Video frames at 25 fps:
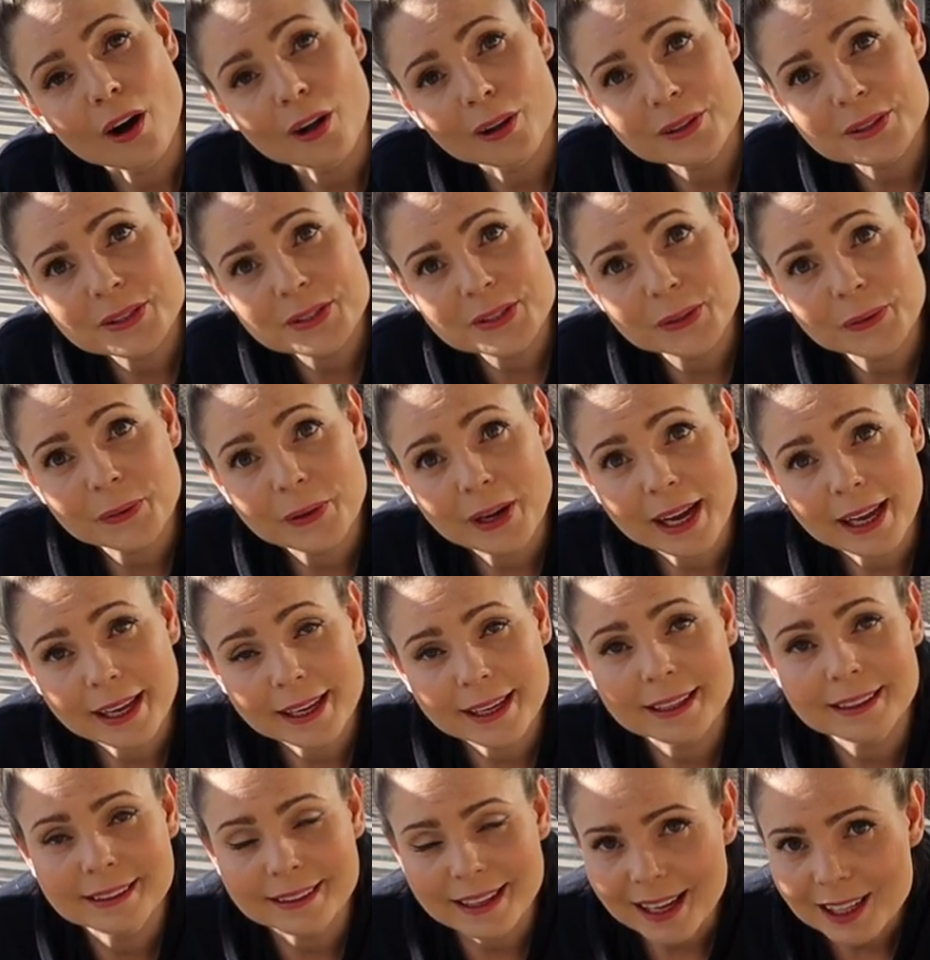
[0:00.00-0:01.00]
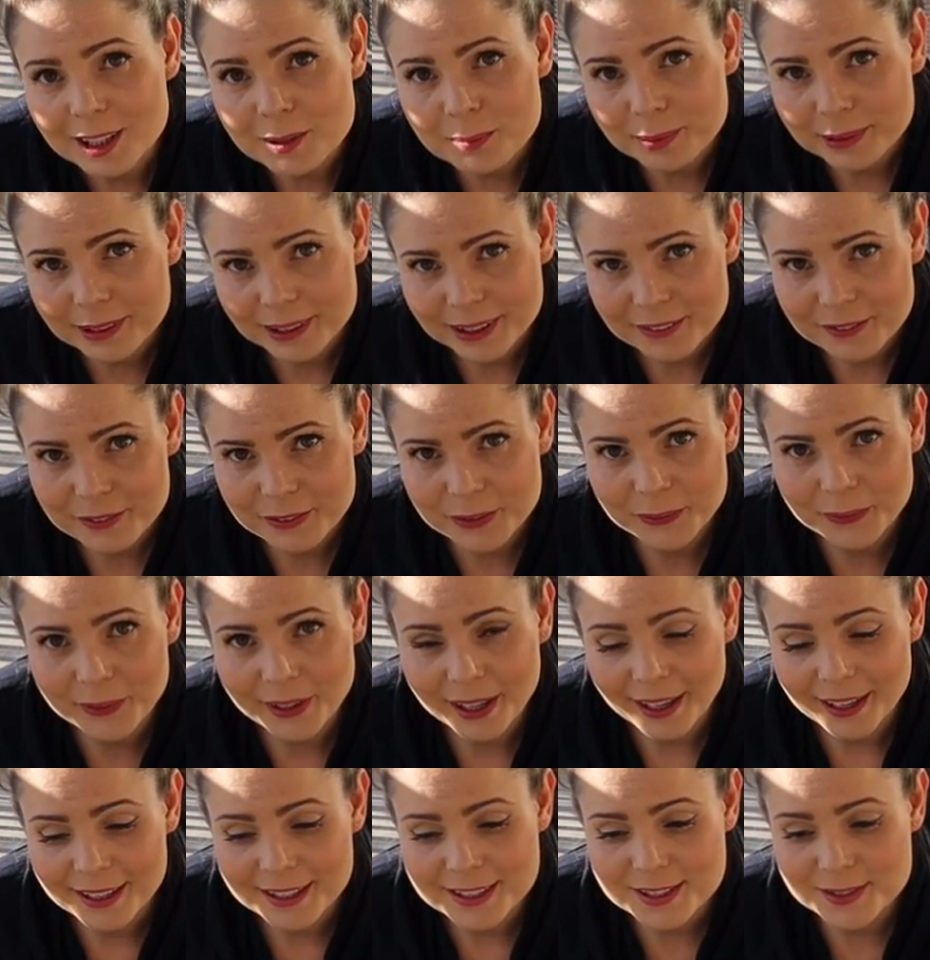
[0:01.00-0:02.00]
also I cannot believe, you
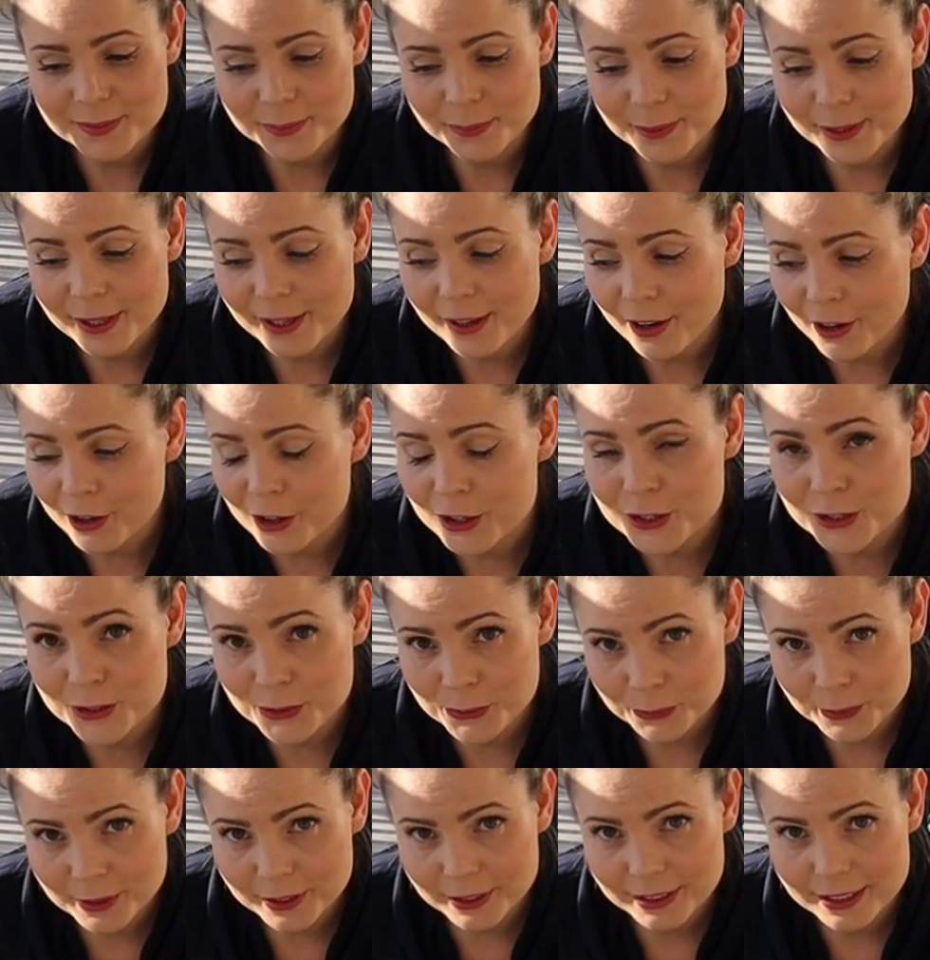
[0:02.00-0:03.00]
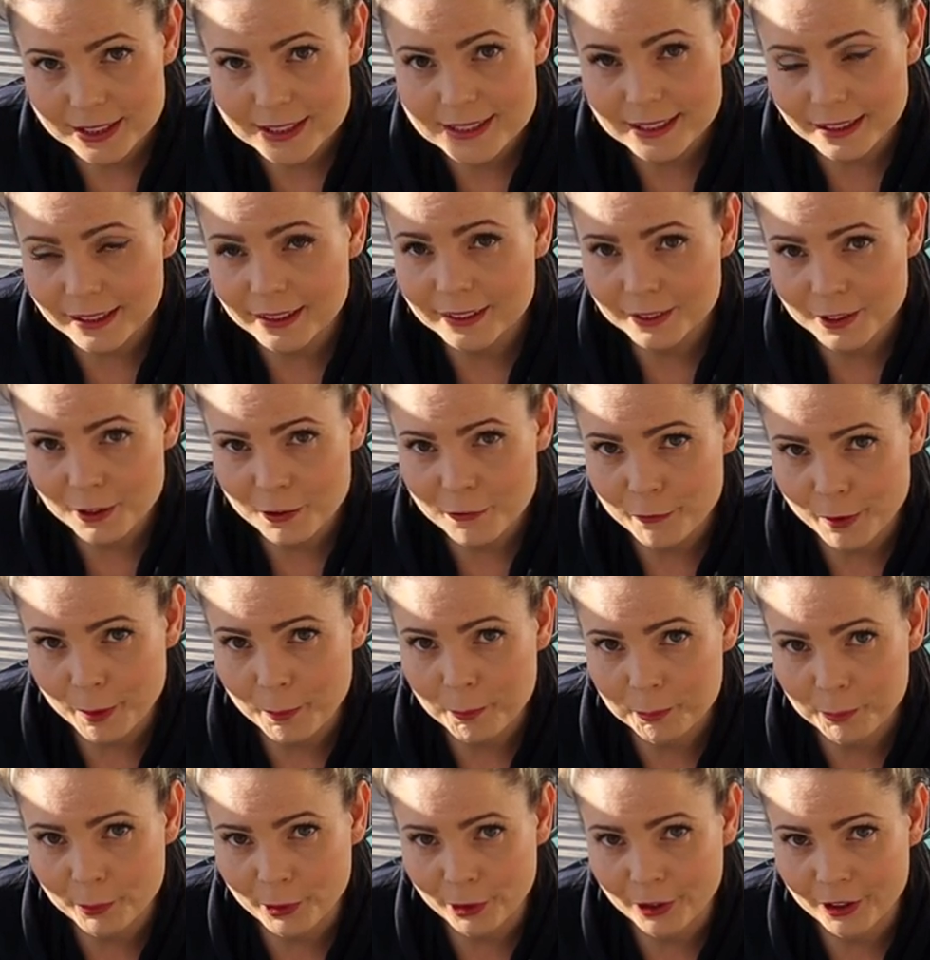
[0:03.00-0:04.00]
guys, we are doing this in
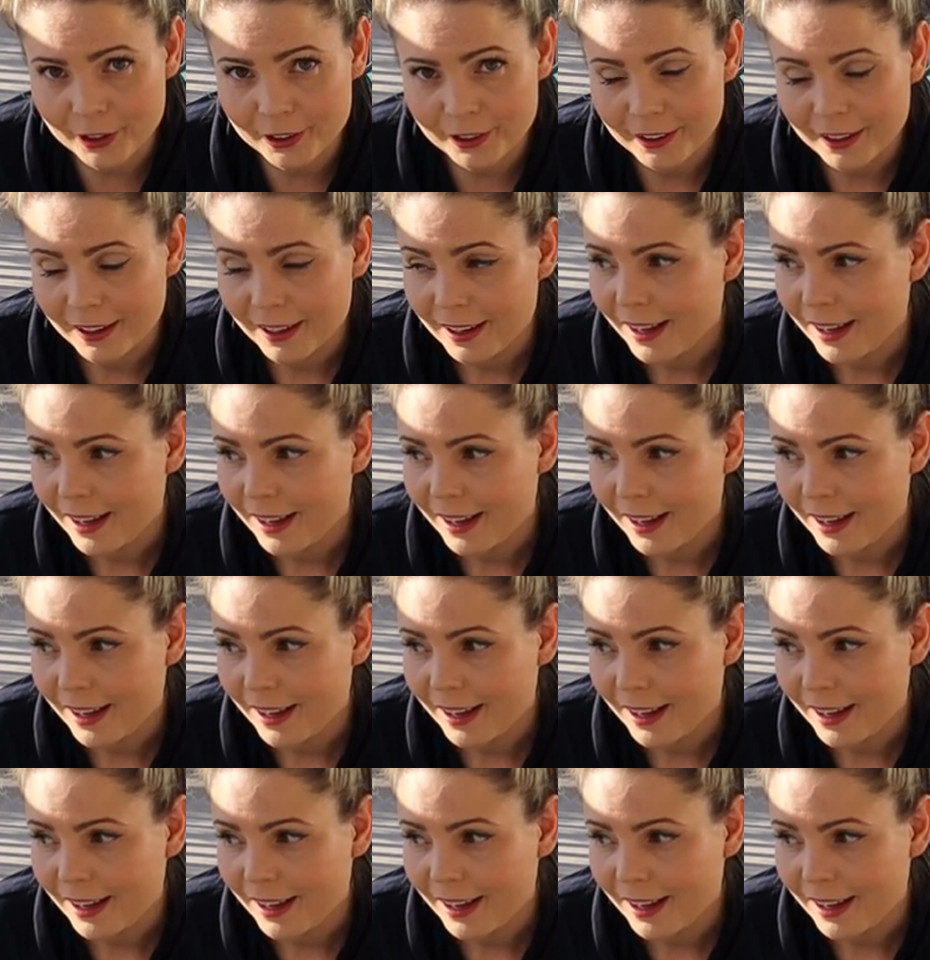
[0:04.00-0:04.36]
November.